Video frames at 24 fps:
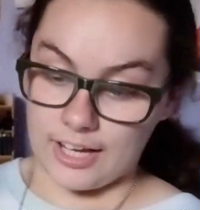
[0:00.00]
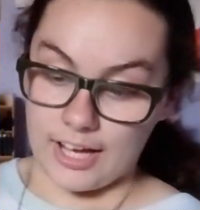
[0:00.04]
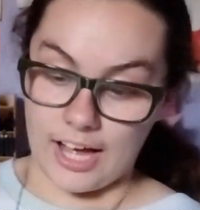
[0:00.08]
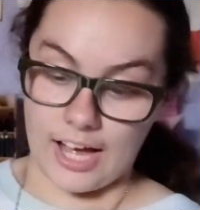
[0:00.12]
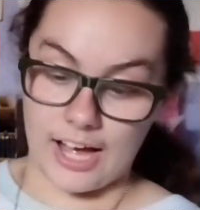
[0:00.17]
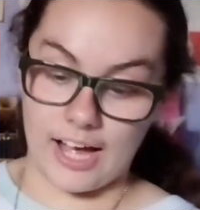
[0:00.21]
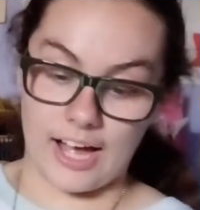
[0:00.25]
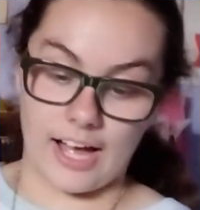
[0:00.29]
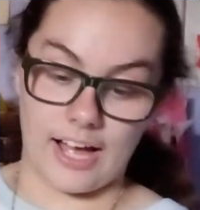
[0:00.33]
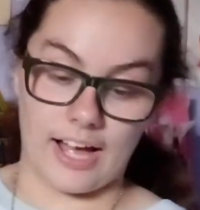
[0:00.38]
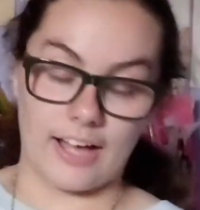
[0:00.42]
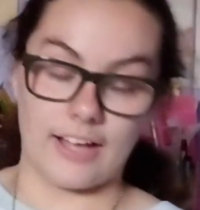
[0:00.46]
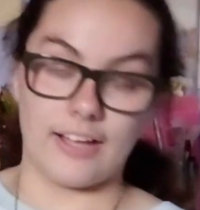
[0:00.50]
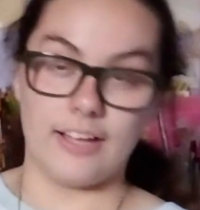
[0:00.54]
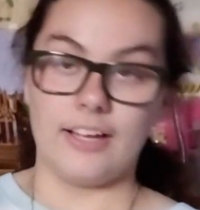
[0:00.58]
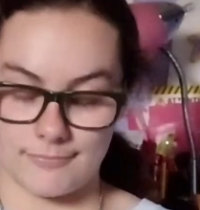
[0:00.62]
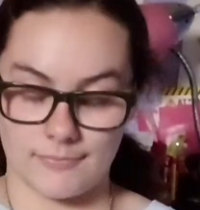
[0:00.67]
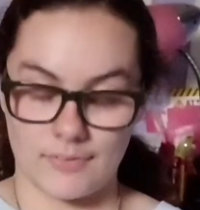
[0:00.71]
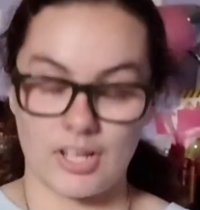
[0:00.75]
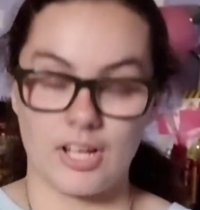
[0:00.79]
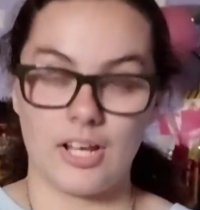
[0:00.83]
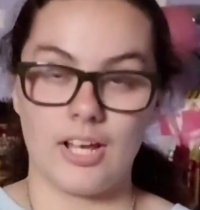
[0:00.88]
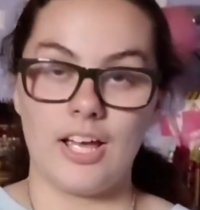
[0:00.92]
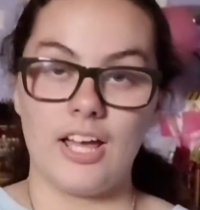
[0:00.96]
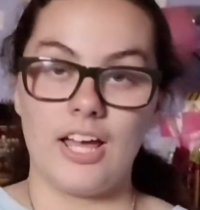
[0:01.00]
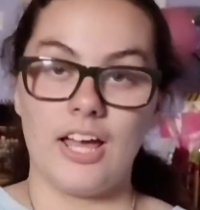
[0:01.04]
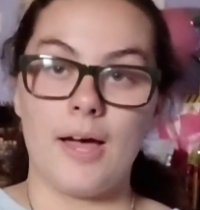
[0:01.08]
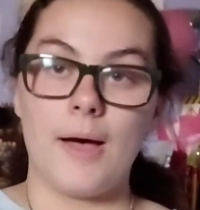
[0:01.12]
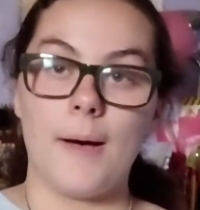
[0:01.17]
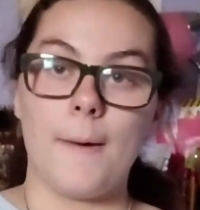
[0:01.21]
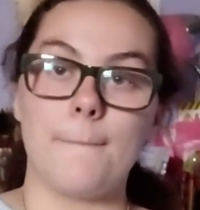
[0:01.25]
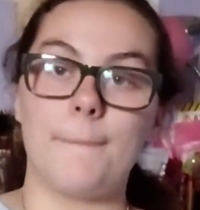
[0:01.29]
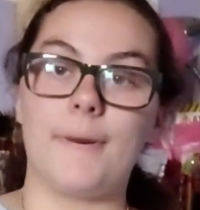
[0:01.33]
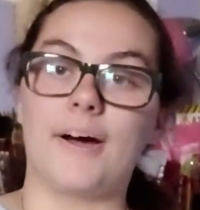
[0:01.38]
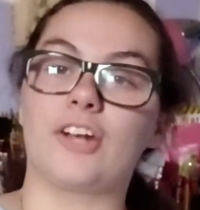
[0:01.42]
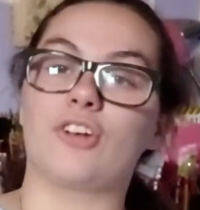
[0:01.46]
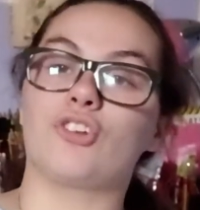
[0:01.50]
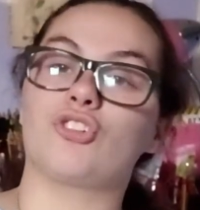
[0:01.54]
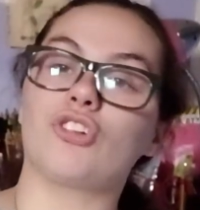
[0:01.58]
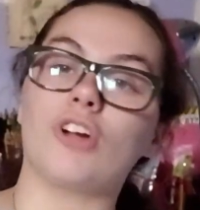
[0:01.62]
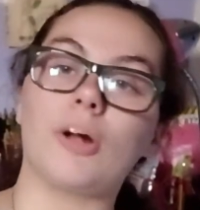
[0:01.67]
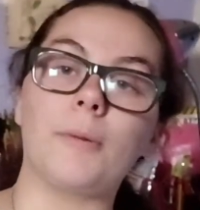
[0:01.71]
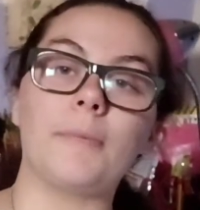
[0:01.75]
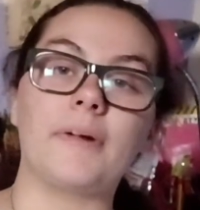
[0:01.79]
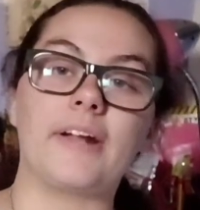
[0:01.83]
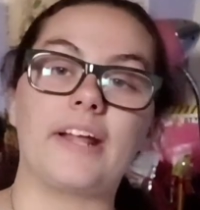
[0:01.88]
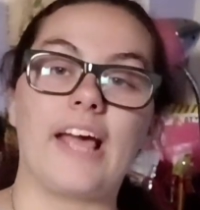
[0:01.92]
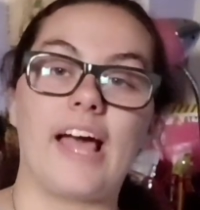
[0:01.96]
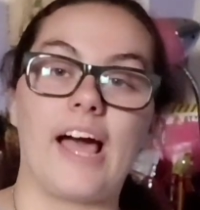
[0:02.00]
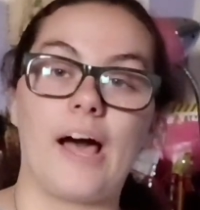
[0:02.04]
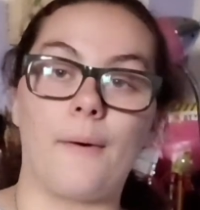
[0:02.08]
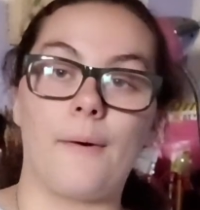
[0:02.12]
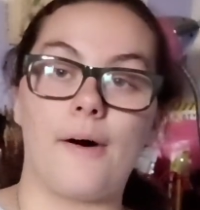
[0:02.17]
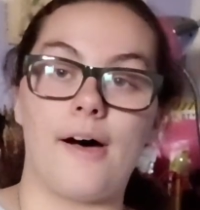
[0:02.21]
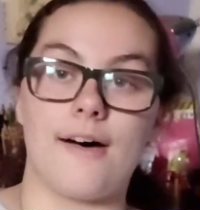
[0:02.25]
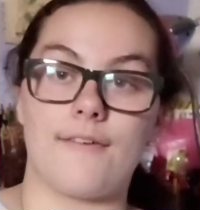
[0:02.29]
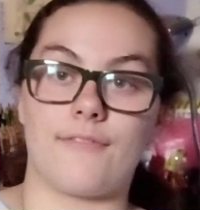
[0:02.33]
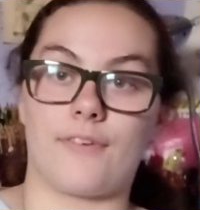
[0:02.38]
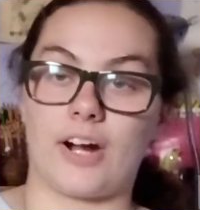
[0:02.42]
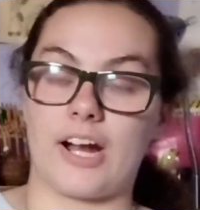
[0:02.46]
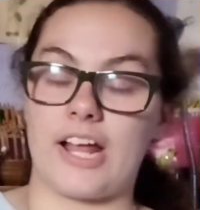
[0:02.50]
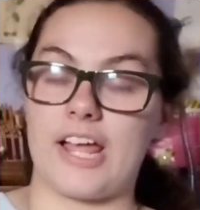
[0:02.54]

But in Germany, however,